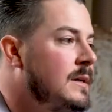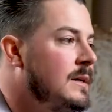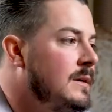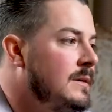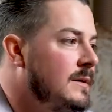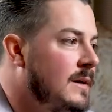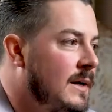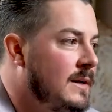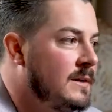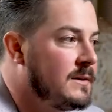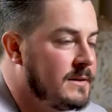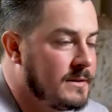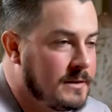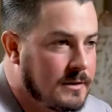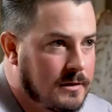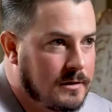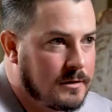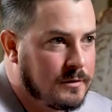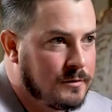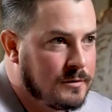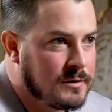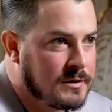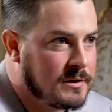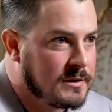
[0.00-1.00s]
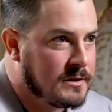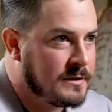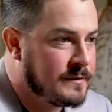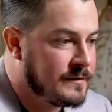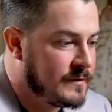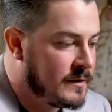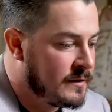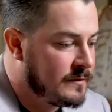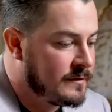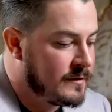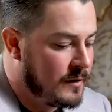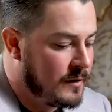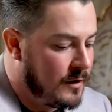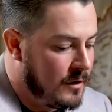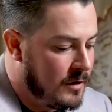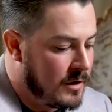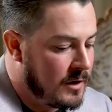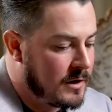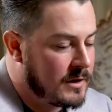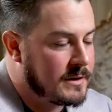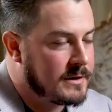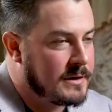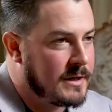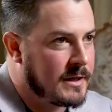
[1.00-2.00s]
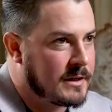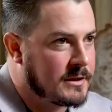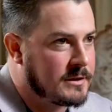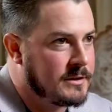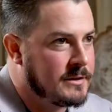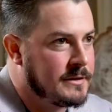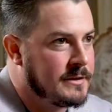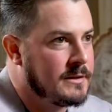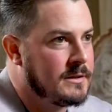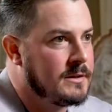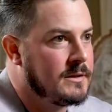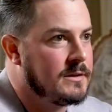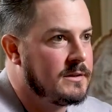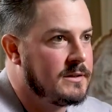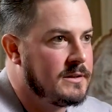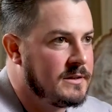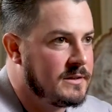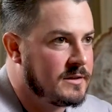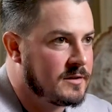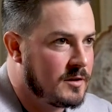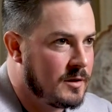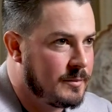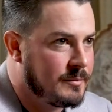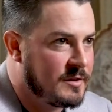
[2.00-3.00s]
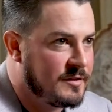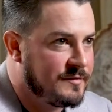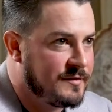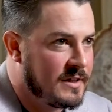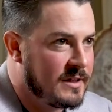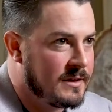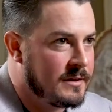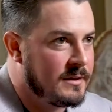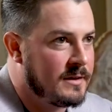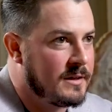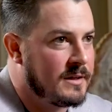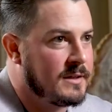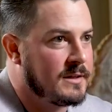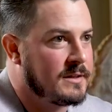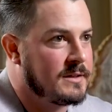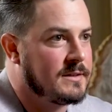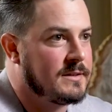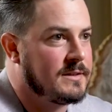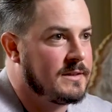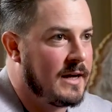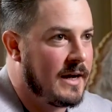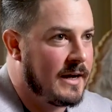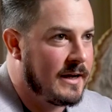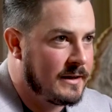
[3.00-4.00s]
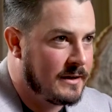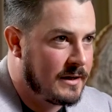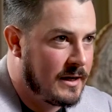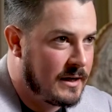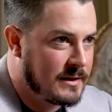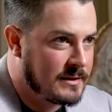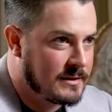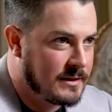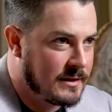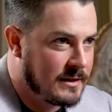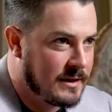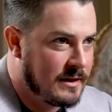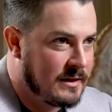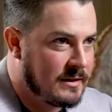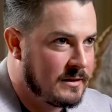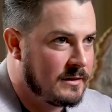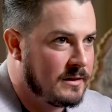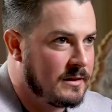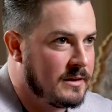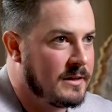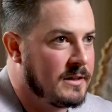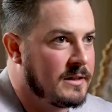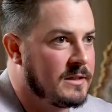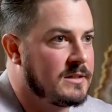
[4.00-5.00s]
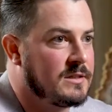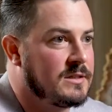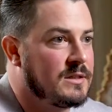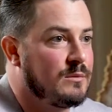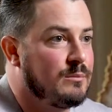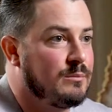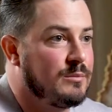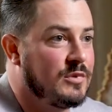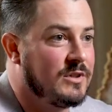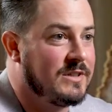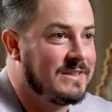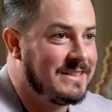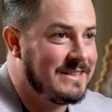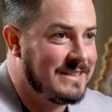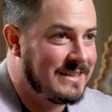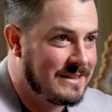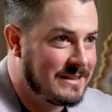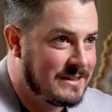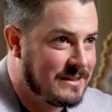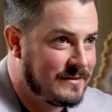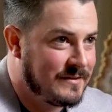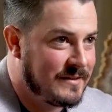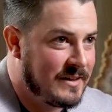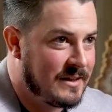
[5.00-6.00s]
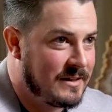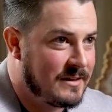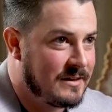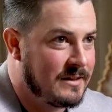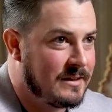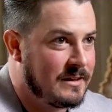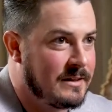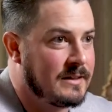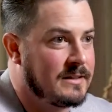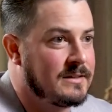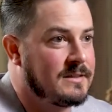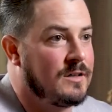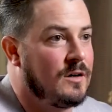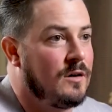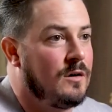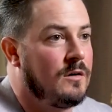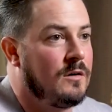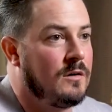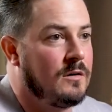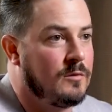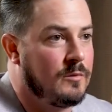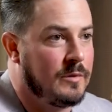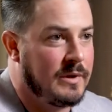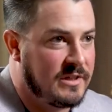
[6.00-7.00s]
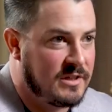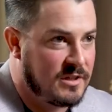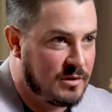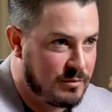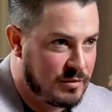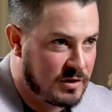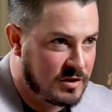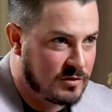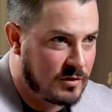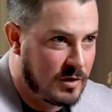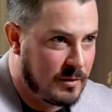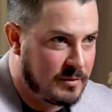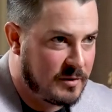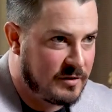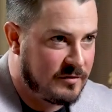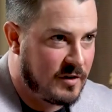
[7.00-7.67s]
That is inclusive of architecture, descriptive analytics, diagnostic analytics, predictive analytics, all the way to prescriptive